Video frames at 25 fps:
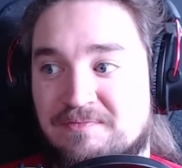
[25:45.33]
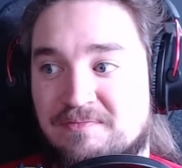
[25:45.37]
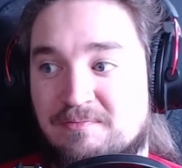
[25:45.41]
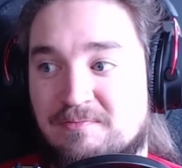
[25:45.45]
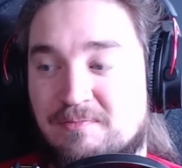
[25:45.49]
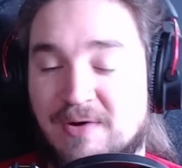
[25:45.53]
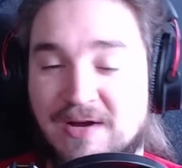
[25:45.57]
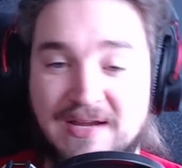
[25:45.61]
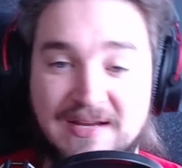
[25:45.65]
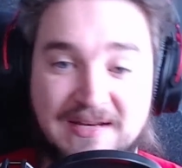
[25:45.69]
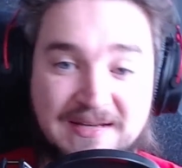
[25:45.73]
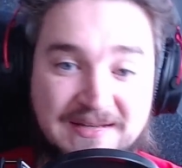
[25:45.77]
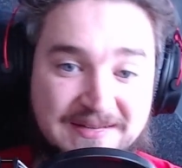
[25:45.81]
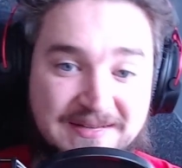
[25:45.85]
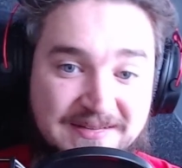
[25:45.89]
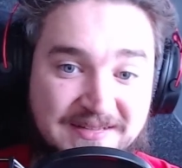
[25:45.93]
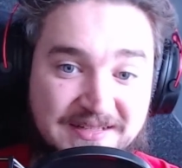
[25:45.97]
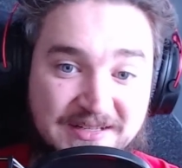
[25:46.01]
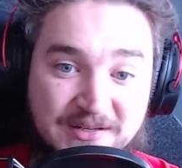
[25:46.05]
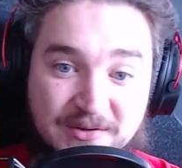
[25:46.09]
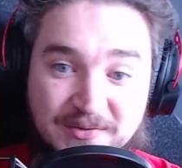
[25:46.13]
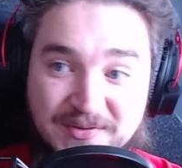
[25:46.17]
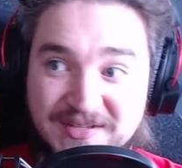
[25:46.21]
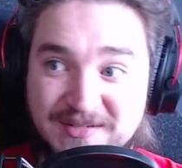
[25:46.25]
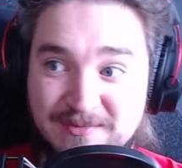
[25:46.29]
But,
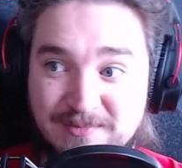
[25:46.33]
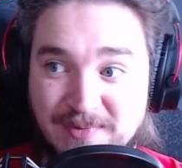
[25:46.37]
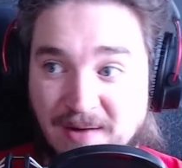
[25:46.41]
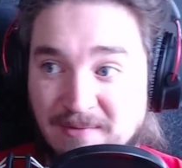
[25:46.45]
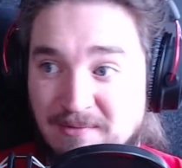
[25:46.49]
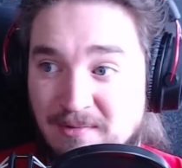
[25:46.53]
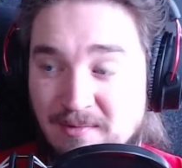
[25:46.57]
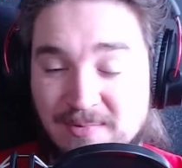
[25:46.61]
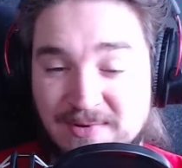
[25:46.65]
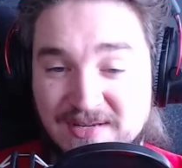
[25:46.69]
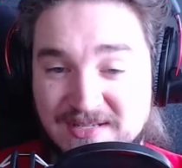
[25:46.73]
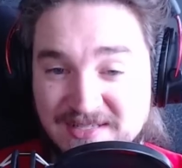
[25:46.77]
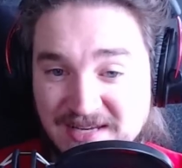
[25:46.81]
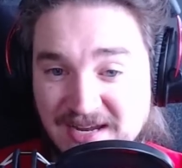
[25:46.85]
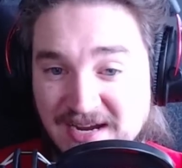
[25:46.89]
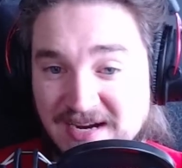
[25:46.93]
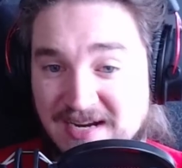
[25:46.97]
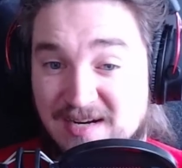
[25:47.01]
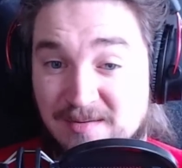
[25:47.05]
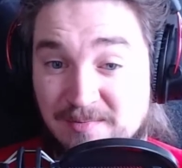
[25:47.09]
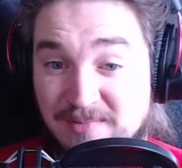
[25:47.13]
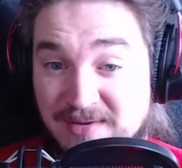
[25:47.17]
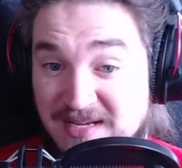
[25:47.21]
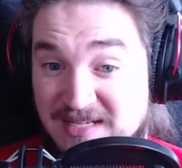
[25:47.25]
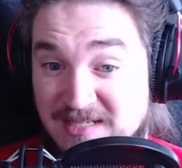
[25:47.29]
this probably is not
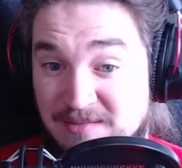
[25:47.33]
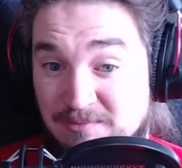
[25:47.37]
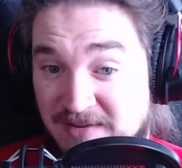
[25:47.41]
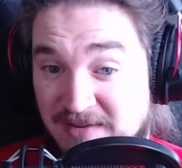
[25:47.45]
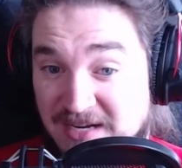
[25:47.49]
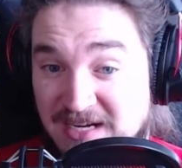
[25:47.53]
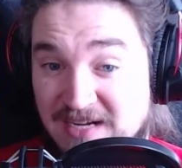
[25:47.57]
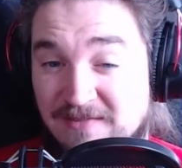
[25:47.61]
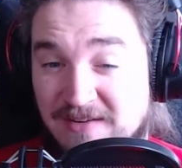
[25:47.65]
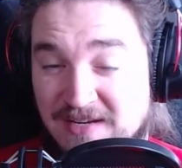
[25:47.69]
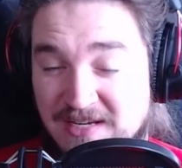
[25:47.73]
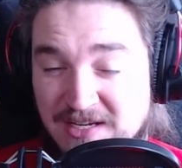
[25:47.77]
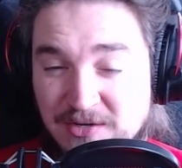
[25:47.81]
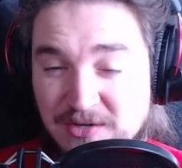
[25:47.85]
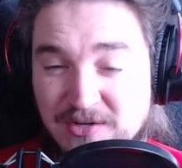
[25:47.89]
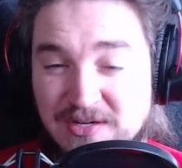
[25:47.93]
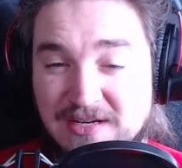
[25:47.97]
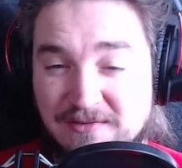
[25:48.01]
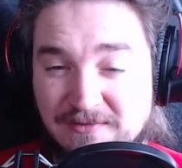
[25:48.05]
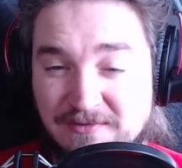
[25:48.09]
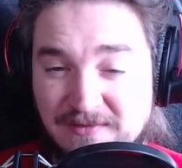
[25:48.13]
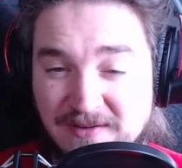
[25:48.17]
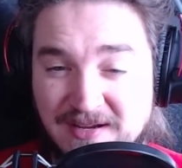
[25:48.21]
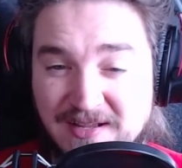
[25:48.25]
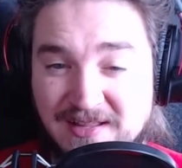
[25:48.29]
going to be as big of a
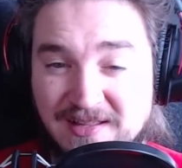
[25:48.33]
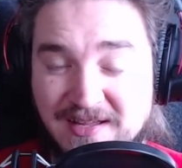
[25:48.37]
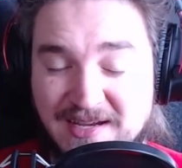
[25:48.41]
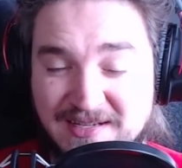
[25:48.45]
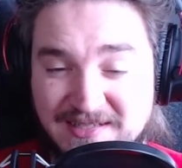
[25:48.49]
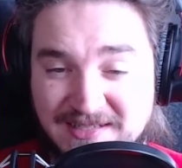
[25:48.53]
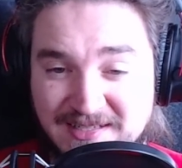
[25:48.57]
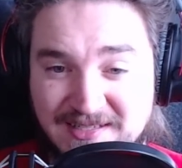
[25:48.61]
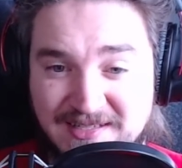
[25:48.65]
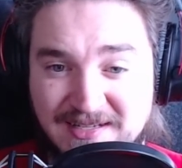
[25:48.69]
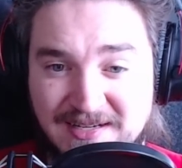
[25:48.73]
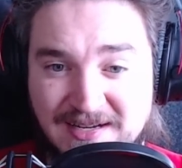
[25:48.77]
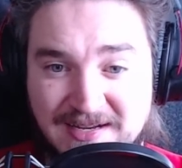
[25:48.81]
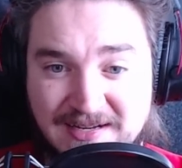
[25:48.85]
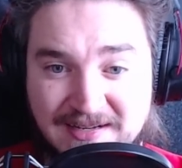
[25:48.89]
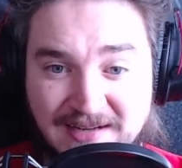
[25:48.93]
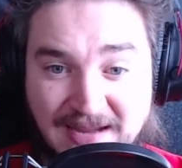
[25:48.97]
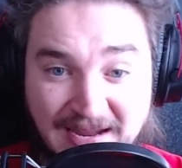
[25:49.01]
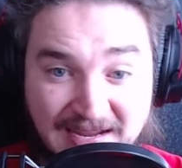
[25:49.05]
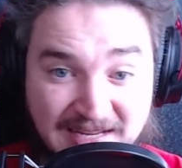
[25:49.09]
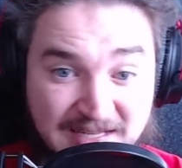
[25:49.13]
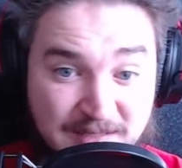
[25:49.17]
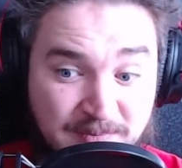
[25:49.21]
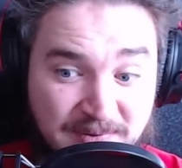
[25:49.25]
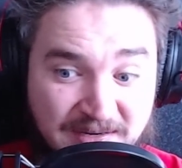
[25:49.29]
UDFA class as it
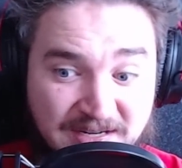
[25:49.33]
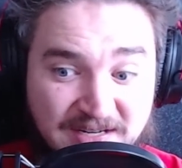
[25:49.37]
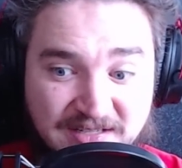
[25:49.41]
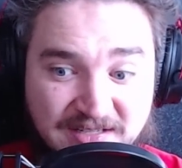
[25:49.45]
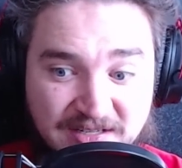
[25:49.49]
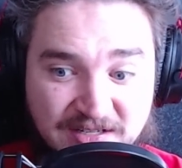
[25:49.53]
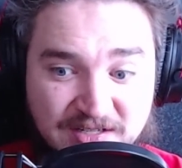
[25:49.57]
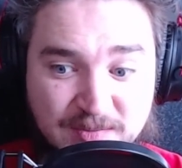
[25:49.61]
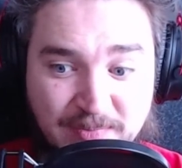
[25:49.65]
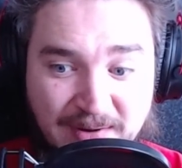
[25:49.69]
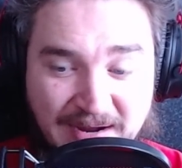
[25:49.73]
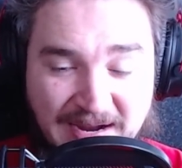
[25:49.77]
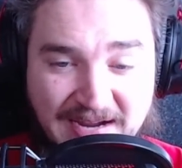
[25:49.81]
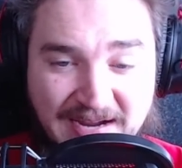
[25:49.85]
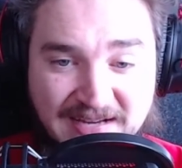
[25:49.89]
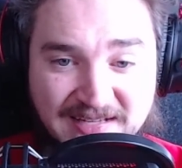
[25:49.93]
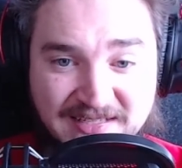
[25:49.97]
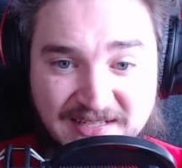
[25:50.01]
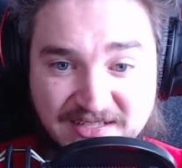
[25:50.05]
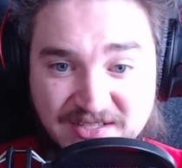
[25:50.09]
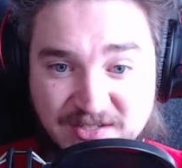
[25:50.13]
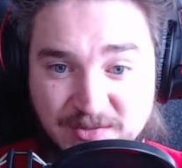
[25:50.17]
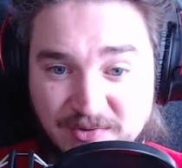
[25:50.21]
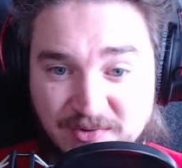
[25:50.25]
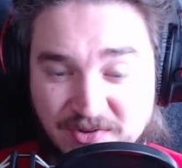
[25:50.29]
has been in years
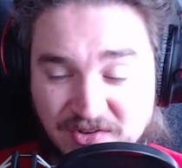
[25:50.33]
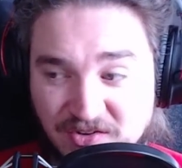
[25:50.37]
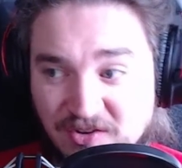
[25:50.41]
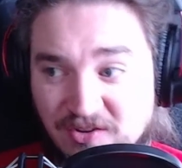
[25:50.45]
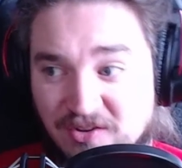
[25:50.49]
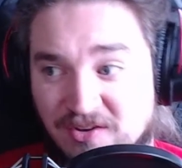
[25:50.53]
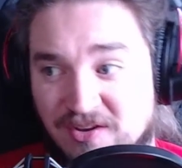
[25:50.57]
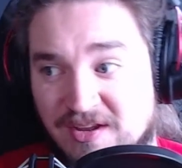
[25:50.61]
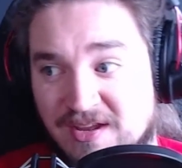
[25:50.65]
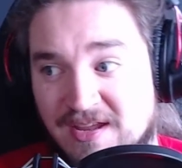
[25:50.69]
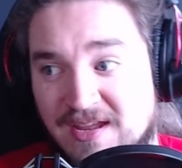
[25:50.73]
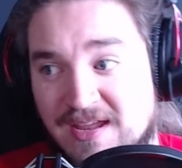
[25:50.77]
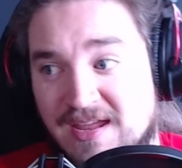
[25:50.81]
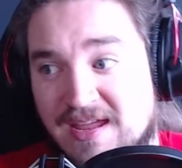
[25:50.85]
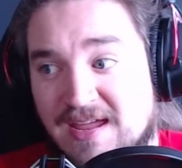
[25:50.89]
past as a result.